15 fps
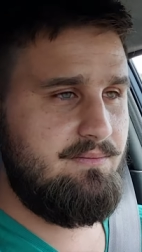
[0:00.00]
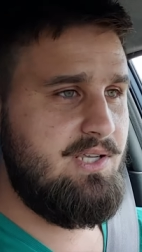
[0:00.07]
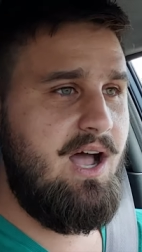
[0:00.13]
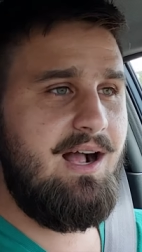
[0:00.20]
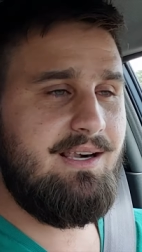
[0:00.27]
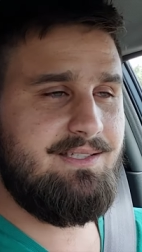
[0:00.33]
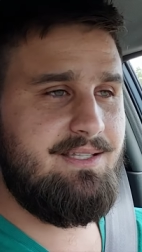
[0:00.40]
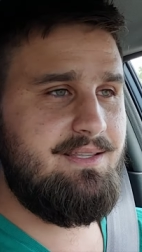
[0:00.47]

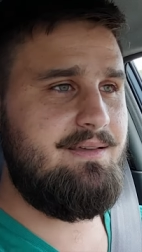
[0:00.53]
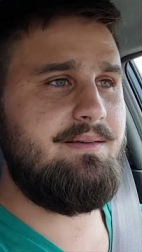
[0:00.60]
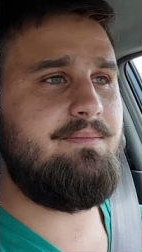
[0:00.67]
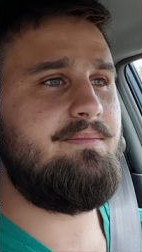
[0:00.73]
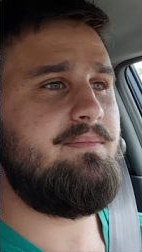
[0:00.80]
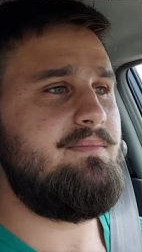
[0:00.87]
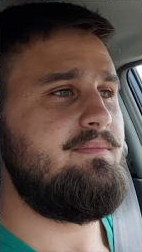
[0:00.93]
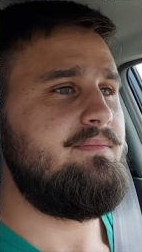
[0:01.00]
talk to them,
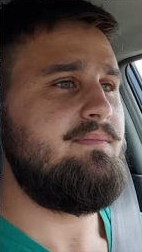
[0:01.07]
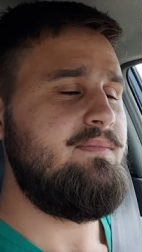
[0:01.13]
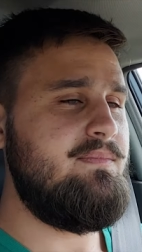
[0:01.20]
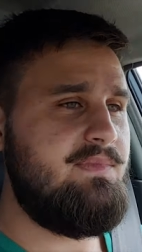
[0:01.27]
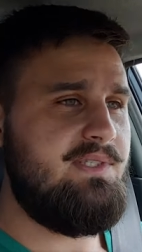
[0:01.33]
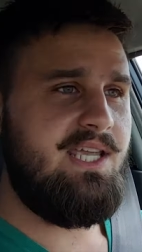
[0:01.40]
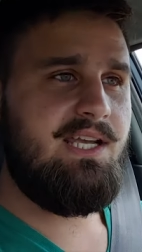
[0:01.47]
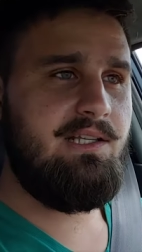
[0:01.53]

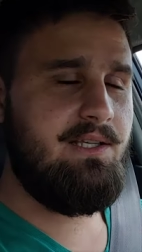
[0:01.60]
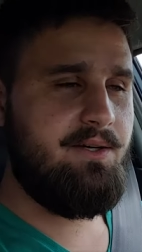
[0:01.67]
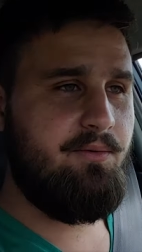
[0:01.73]
take a look